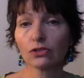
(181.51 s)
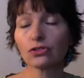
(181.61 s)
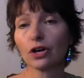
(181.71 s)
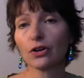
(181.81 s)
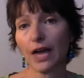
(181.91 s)

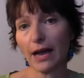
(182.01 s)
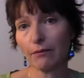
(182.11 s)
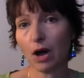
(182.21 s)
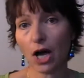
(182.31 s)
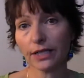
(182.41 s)
So that
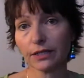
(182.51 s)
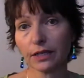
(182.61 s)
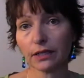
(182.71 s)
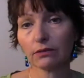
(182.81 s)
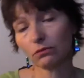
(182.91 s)
might,
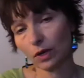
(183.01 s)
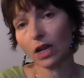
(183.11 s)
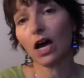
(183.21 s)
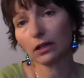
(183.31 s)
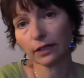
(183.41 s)

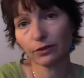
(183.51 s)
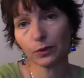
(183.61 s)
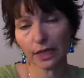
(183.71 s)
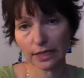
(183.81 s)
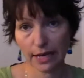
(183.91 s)
I'll give you
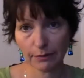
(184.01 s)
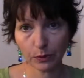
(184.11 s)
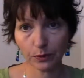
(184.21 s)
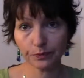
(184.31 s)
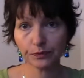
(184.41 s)
an
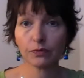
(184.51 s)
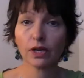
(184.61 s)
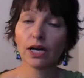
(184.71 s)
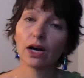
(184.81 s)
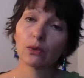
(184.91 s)
example.
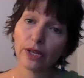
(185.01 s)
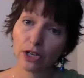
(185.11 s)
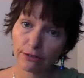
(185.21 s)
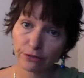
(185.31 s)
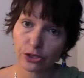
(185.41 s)
When
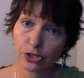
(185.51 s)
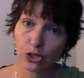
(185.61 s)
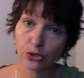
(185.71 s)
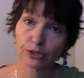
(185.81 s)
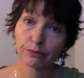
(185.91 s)
I first
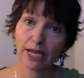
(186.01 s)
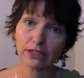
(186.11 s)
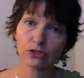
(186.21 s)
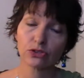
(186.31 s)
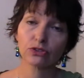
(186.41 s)
learned about
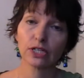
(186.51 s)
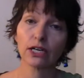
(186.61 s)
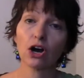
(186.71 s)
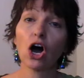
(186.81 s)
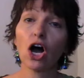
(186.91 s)

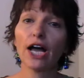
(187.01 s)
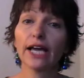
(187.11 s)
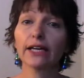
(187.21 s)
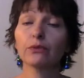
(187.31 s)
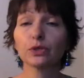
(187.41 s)
soothing,
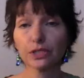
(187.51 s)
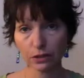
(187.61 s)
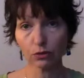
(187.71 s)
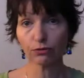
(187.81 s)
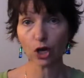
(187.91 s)
I was
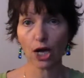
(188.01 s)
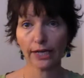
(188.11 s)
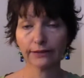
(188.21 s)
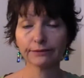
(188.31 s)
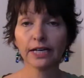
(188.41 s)
still
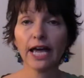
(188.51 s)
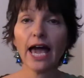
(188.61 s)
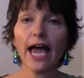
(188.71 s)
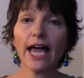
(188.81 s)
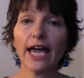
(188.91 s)
flying,
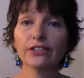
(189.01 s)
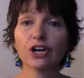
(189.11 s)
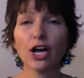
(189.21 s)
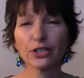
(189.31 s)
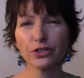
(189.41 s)
and
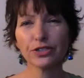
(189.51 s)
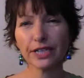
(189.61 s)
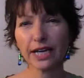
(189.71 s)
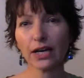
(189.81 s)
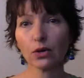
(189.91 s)
I used to
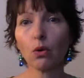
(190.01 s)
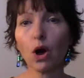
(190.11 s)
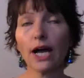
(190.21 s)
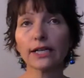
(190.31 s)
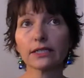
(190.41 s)
get
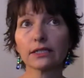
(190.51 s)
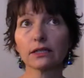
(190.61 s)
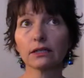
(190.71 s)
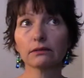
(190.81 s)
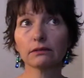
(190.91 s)
quite
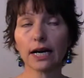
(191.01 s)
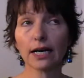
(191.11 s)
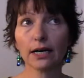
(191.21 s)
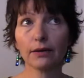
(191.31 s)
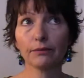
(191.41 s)

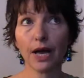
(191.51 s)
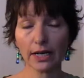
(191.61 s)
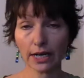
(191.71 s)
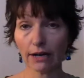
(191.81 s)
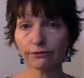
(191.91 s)

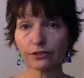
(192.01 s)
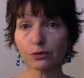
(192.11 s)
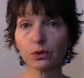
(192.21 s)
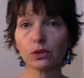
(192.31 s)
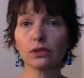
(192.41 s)

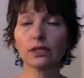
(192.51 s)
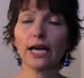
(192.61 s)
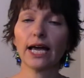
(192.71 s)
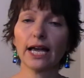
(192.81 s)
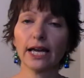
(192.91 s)
uncomfortable
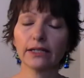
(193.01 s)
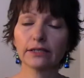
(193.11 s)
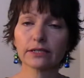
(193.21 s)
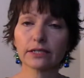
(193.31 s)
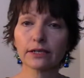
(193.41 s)

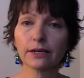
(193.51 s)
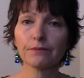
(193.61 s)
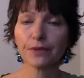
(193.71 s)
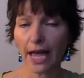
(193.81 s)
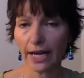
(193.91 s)
and
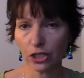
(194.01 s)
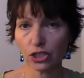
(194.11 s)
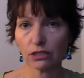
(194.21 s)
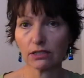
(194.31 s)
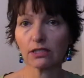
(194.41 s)

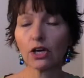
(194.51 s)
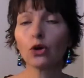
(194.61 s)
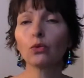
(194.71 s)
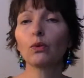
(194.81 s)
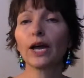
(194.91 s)
anxious
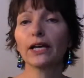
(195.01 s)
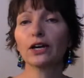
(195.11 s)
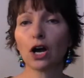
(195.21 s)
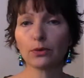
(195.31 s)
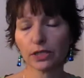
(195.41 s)
when
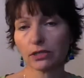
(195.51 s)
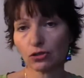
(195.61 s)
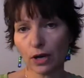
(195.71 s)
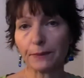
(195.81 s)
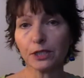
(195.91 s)
I was
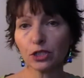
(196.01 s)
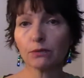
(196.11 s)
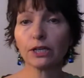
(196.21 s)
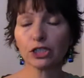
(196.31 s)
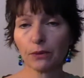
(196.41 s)
strapped into
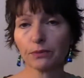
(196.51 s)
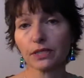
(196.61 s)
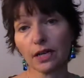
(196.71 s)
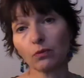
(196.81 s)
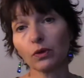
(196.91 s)
my jump
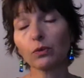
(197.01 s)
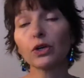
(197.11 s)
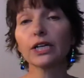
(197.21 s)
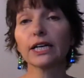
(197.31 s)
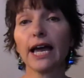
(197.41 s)
seat, and we
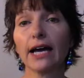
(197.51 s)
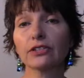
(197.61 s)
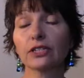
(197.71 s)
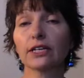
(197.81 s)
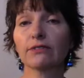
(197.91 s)
weren't allowed
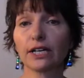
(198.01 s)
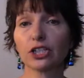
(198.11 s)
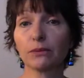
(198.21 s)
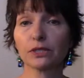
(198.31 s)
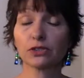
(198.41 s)
to leave our
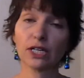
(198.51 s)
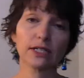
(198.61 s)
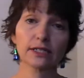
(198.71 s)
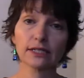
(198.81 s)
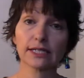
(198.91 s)
jump seat
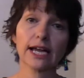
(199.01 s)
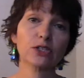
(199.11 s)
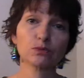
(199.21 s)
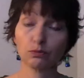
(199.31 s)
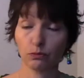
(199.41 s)
at this
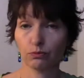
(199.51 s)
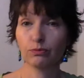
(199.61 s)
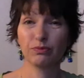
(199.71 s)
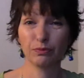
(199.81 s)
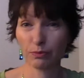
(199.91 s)
stage,
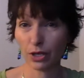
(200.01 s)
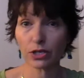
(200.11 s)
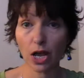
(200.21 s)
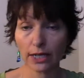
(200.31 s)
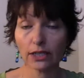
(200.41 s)
most
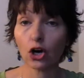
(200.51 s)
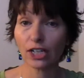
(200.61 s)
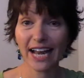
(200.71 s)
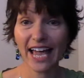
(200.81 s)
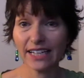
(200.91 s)
likely
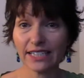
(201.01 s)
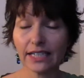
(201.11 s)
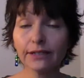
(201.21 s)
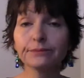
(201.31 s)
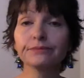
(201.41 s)
on landing.